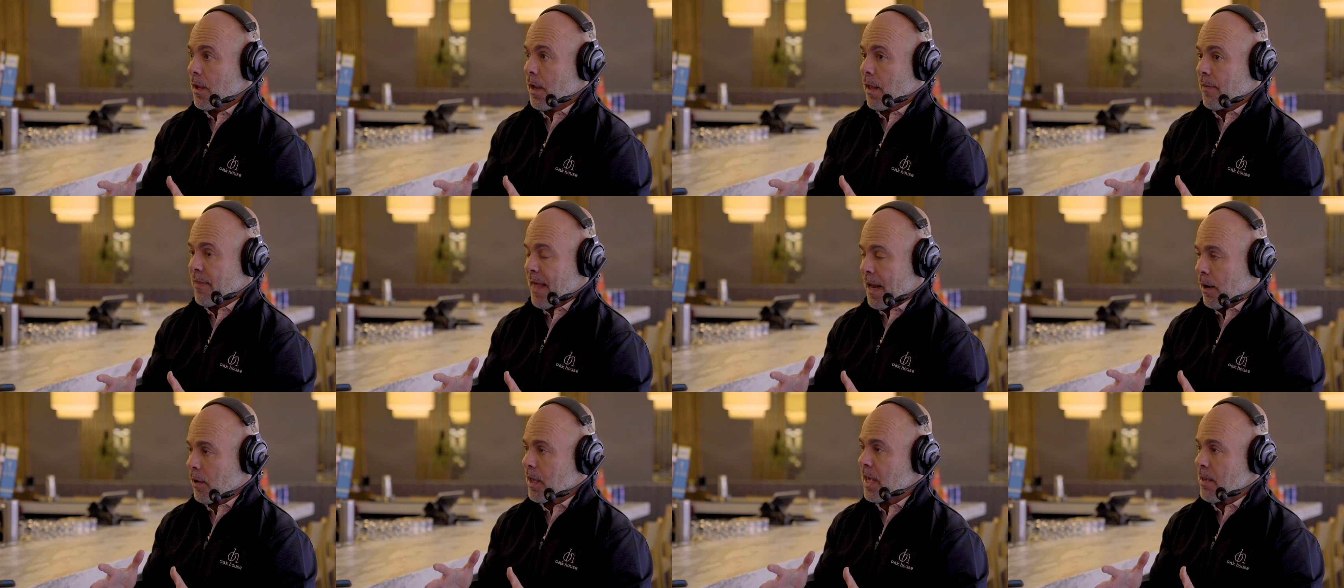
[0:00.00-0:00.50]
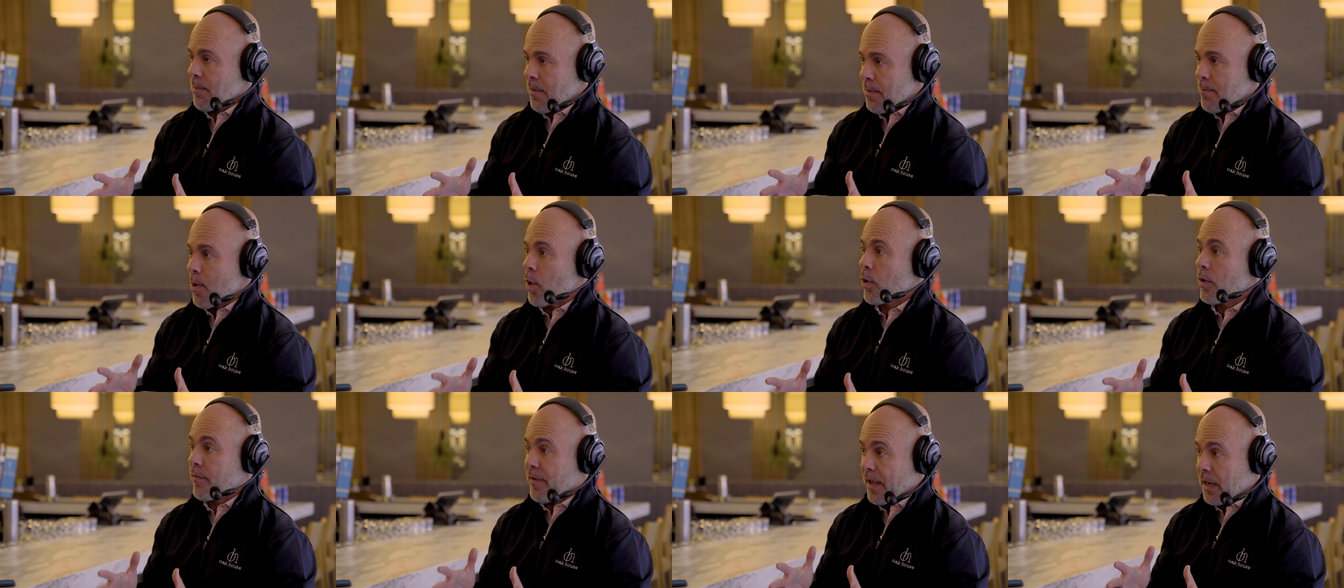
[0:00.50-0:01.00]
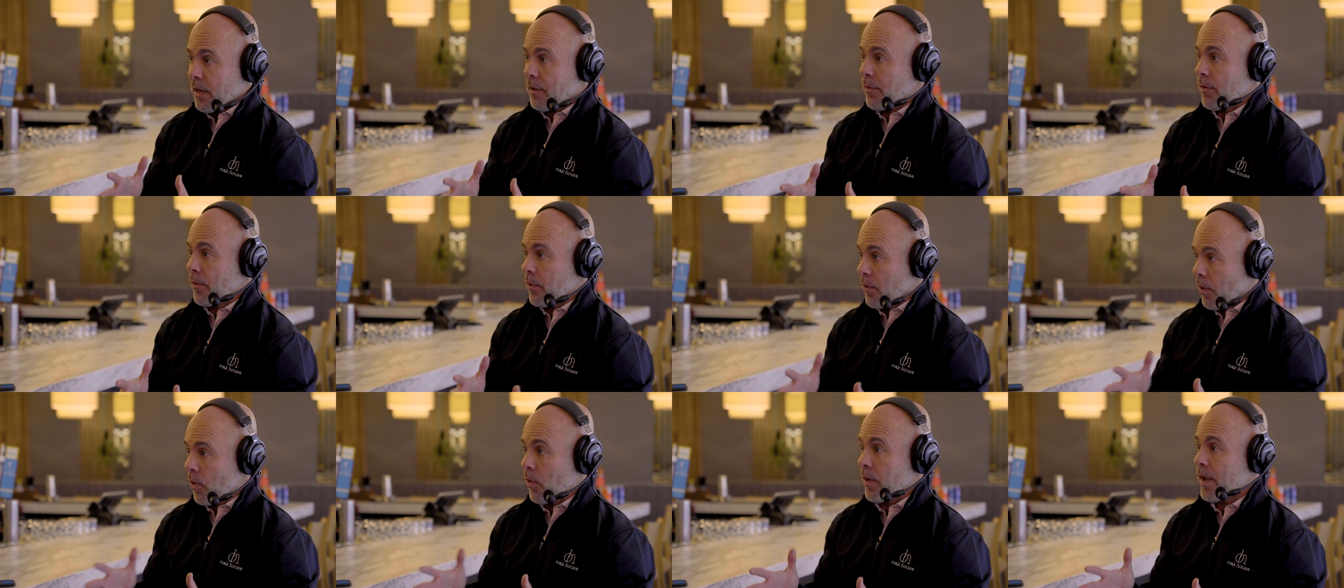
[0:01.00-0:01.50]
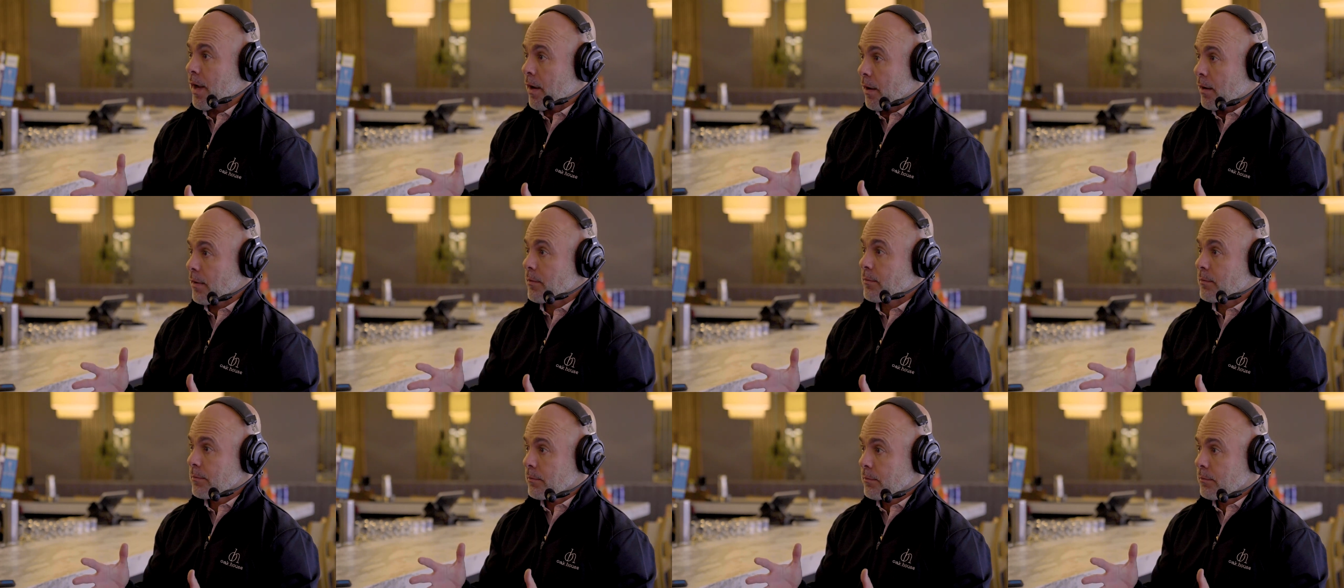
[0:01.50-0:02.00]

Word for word: and that'll keep me motivated through the whole year.